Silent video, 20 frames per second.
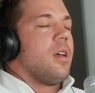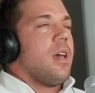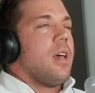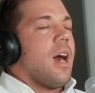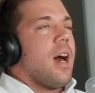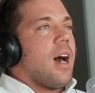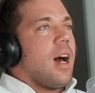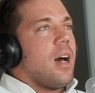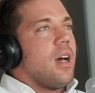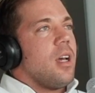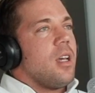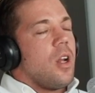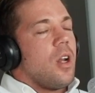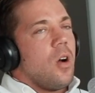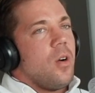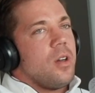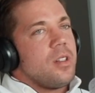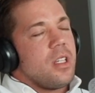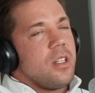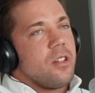Yeah,
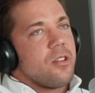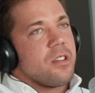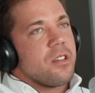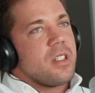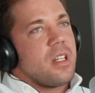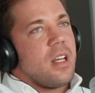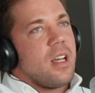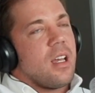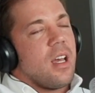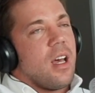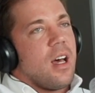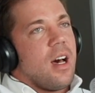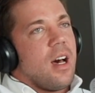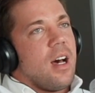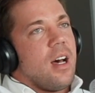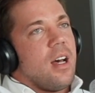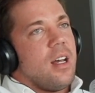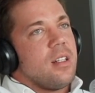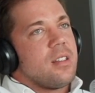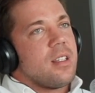it's interesting.
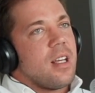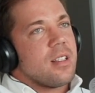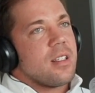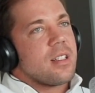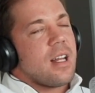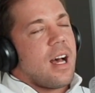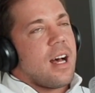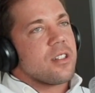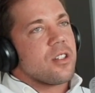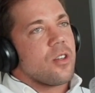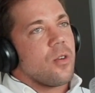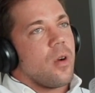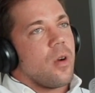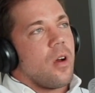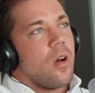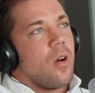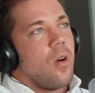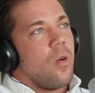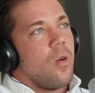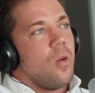
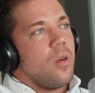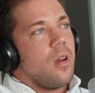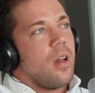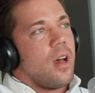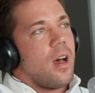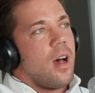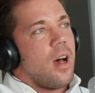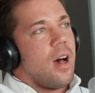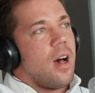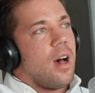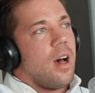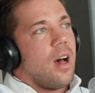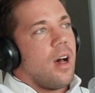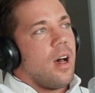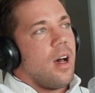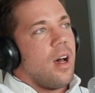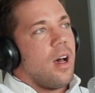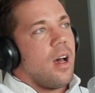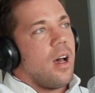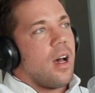Testosterone,
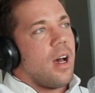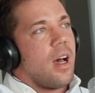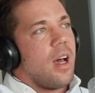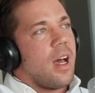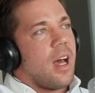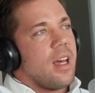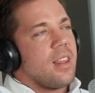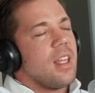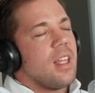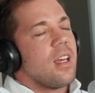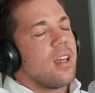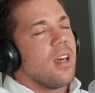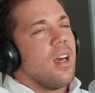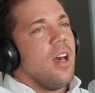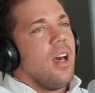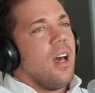I think,